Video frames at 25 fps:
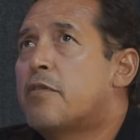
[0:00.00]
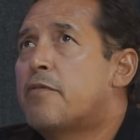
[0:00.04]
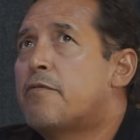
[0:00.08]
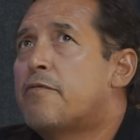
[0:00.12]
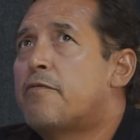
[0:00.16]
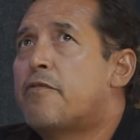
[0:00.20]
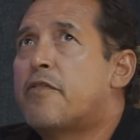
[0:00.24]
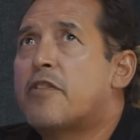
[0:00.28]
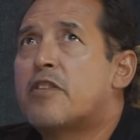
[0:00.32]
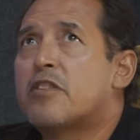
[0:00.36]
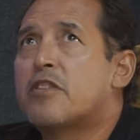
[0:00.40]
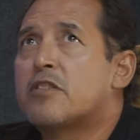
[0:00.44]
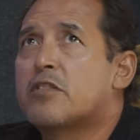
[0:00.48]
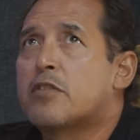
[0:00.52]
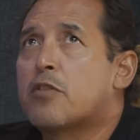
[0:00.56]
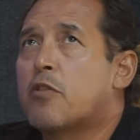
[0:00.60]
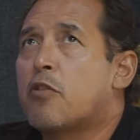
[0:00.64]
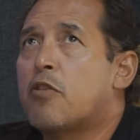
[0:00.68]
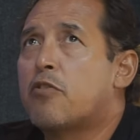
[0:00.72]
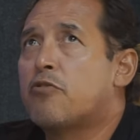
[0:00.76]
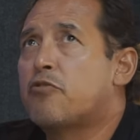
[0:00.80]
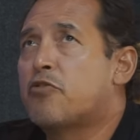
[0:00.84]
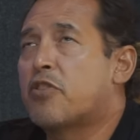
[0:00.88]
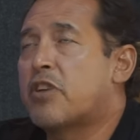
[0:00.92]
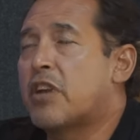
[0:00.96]
first
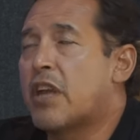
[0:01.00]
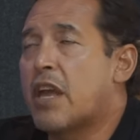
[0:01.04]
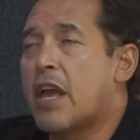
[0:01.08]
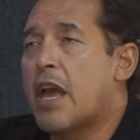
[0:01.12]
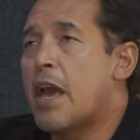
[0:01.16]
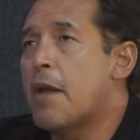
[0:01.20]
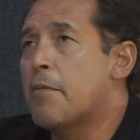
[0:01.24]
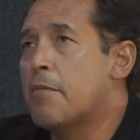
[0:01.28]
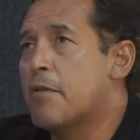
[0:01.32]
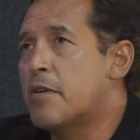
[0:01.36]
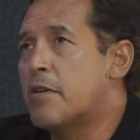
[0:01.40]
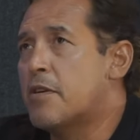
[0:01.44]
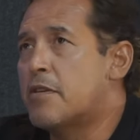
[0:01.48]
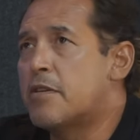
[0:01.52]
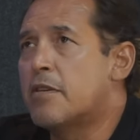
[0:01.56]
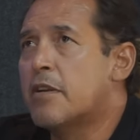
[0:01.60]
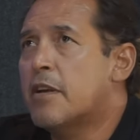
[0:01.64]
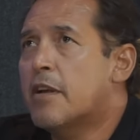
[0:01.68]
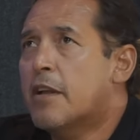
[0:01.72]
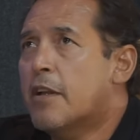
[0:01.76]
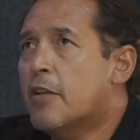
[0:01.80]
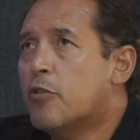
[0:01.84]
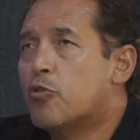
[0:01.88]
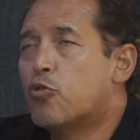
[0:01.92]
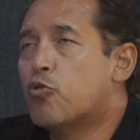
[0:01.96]
country ever
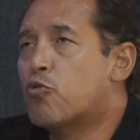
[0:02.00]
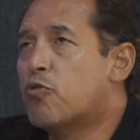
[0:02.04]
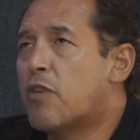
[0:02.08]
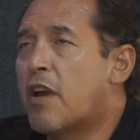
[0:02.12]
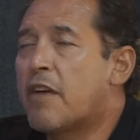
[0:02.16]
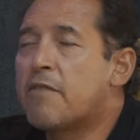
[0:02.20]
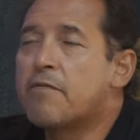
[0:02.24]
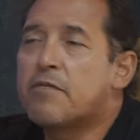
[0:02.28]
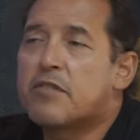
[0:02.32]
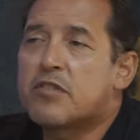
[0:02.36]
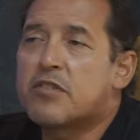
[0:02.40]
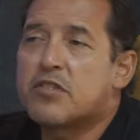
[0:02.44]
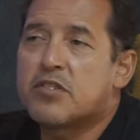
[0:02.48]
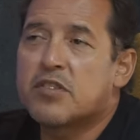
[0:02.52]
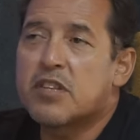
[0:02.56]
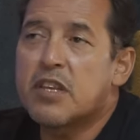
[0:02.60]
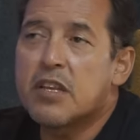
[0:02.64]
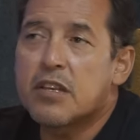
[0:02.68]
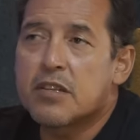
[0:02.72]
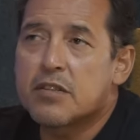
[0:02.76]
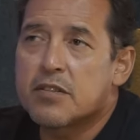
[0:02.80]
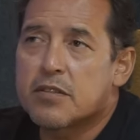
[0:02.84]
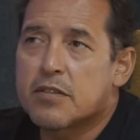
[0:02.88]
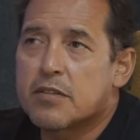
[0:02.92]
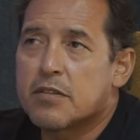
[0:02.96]
to run
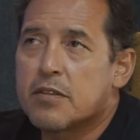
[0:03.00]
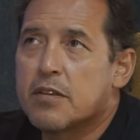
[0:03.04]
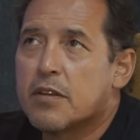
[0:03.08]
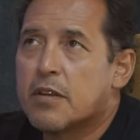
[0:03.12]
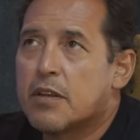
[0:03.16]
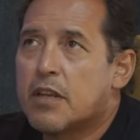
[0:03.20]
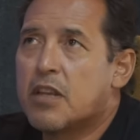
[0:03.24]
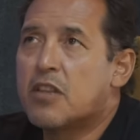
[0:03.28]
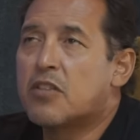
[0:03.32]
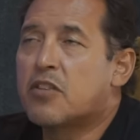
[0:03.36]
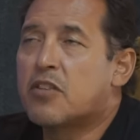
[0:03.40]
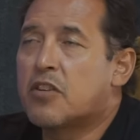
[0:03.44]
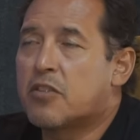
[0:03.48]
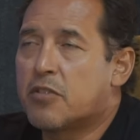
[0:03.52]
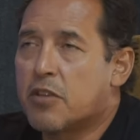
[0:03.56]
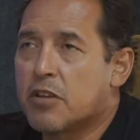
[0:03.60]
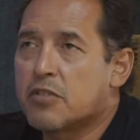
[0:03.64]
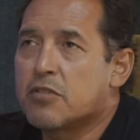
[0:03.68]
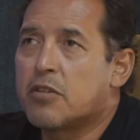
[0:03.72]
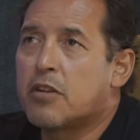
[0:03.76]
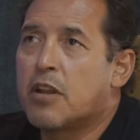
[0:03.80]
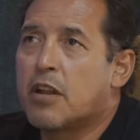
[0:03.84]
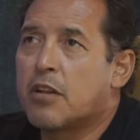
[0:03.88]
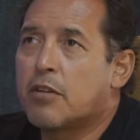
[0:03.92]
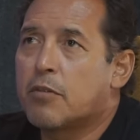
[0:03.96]
6
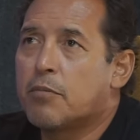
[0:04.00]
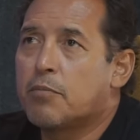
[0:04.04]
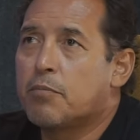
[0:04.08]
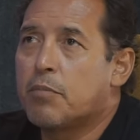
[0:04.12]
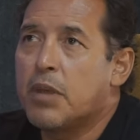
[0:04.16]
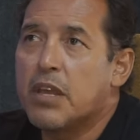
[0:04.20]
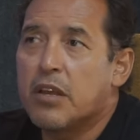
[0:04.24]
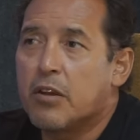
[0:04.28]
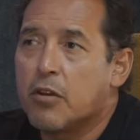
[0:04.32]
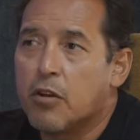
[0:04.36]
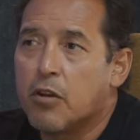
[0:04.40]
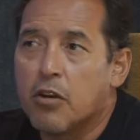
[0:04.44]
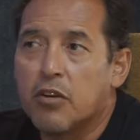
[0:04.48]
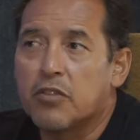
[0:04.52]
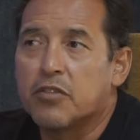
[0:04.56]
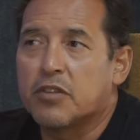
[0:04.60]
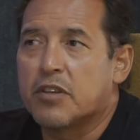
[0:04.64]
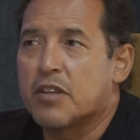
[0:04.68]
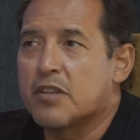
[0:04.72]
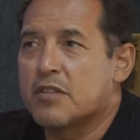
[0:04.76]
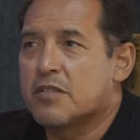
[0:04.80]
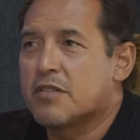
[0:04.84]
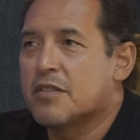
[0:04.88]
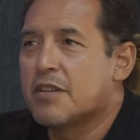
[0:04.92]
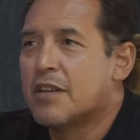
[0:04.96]
international big
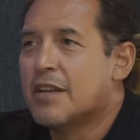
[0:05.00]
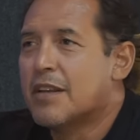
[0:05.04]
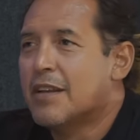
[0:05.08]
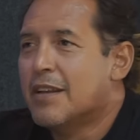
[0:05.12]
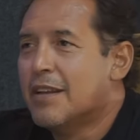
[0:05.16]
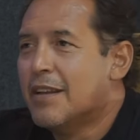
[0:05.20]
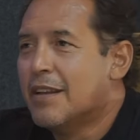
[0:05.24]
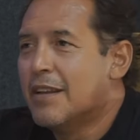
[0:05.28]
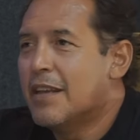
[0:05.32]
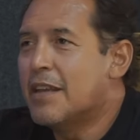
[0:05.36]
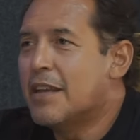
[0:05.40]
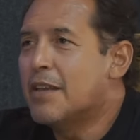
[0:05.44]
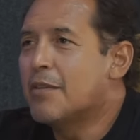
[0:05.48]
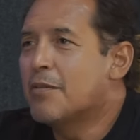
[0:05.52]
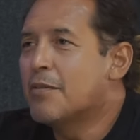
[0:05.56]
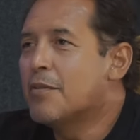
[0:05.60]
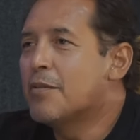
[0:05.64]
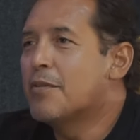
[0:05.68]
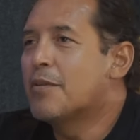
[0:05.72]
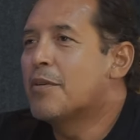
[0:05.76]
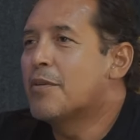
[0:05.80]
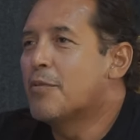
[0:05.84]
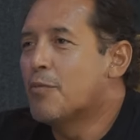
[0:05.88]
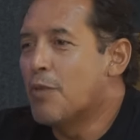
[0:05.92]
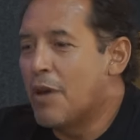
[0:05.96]
contests
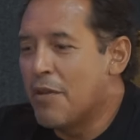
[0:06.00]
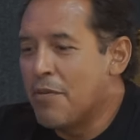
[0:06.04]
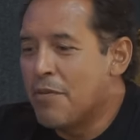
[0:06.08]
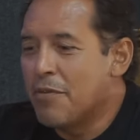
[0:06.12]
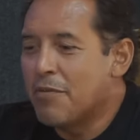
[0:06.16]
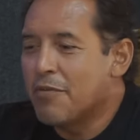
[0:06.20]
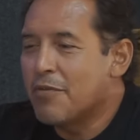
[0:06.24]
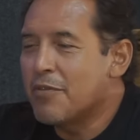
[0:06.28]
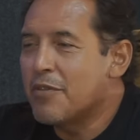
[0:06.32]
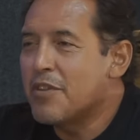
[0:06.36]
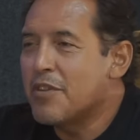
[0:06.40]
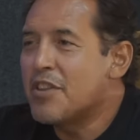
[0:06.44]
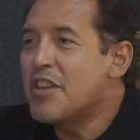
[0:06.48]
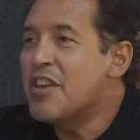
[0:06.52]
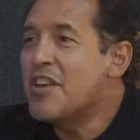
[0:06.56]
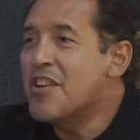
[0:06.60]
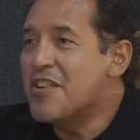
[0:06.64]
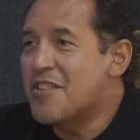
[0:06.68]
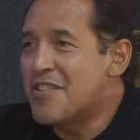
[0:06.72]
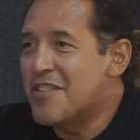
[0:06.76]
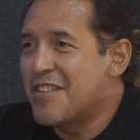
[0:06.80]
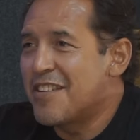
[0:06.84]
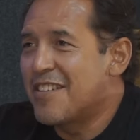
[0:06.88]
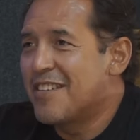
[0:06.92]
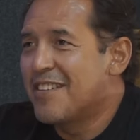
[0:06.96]
in 1
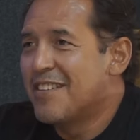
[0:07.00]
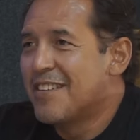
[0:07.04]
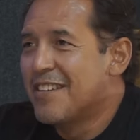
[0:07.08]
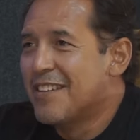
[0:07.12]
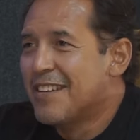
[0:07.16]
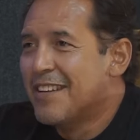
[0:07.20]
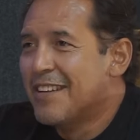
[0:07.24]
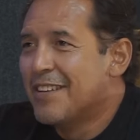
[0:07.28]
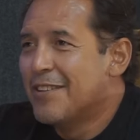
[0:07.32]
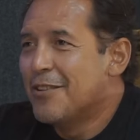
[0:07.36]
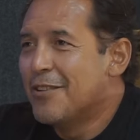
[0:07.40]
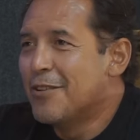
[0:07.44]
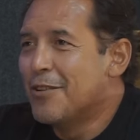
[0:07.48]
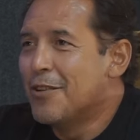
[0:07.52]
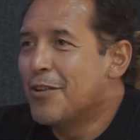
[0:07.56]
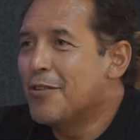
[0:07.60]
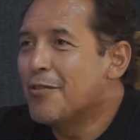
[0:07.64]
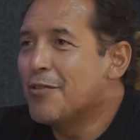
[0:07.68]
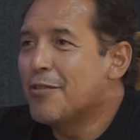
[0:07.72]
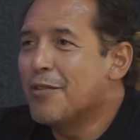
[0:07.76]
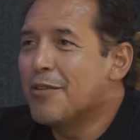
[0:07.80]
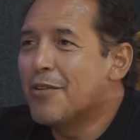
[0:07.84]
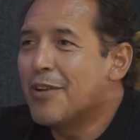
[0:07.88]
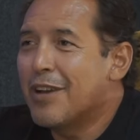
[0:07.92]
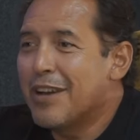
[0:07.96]
year. You
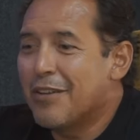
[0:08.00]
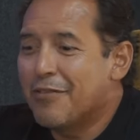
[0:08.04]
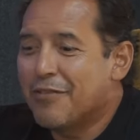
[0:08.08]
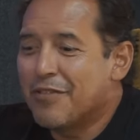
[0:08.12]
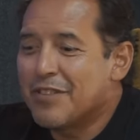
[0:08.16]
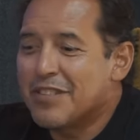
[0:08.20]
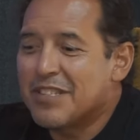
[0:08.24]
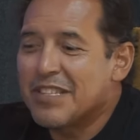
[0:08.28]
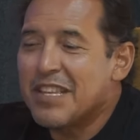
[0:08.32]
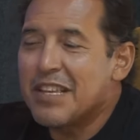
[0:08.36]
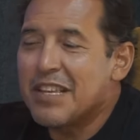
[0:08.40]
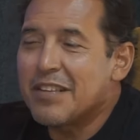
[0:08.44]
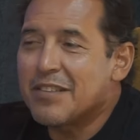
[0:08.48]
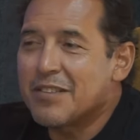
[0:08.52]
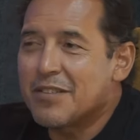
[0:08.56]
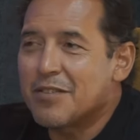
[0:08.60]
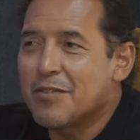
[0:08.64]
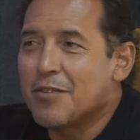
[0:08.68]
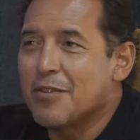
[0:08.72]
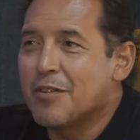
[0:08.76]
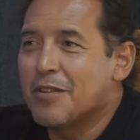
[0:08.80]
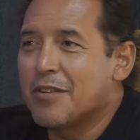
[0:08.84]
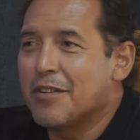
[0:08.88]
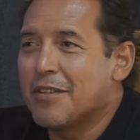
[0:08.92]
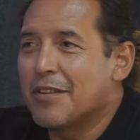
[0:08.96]
know, you have 6
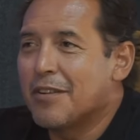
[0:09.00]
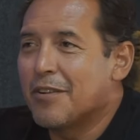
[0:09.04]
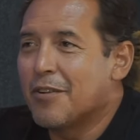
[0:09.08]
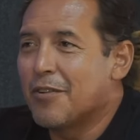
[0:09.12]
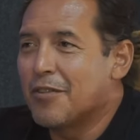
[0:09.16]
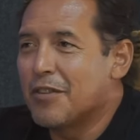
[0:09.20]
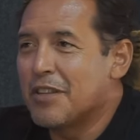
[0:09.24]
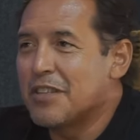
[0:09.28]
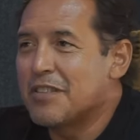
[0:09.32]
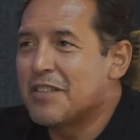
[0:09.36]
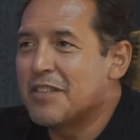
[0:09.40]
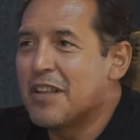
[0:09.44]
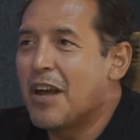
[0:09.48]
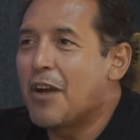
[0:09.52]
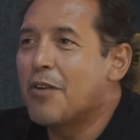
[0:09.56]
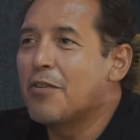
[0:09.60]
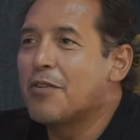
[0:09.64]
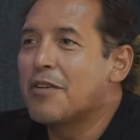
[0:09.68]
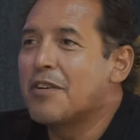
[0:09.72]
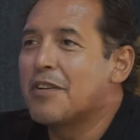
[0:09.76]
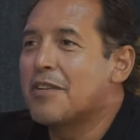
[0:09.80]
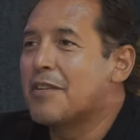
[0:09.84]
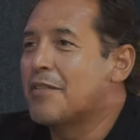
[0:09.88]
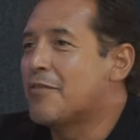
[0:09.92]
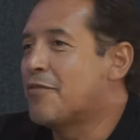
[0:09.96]
contests. Now
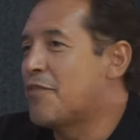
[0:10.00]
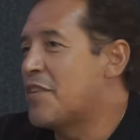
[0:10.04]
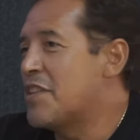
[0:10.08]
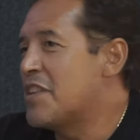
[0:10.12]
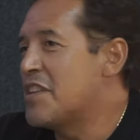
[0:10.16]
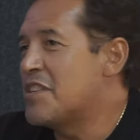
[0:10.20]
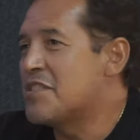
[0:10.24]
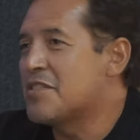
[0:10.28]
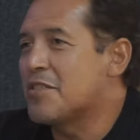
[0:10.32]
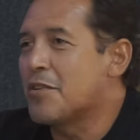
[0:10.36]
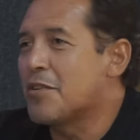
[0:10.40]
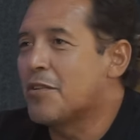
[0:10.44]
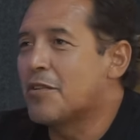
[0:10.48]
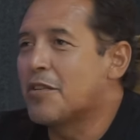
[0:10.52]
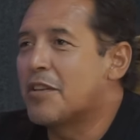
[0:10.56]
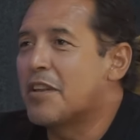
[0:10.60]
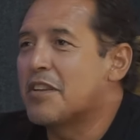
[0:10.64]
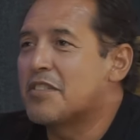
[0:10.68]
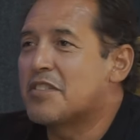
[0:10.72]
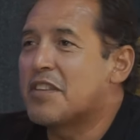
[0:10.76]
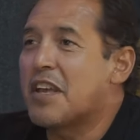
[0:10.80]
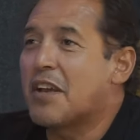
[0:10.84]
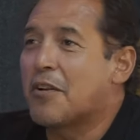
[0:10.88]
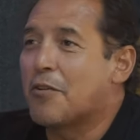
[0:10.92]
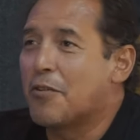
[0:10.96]
finish on the
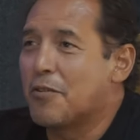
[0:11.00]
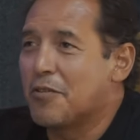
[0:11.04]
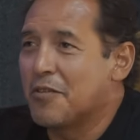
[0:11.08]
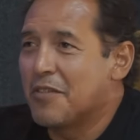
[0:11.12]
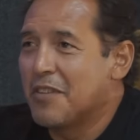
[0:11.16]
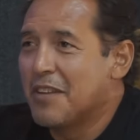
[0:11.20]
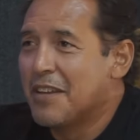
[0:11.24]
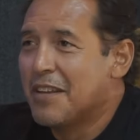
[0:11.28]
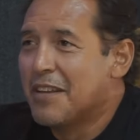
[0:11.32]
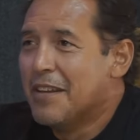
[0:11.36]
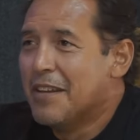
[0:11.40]
second.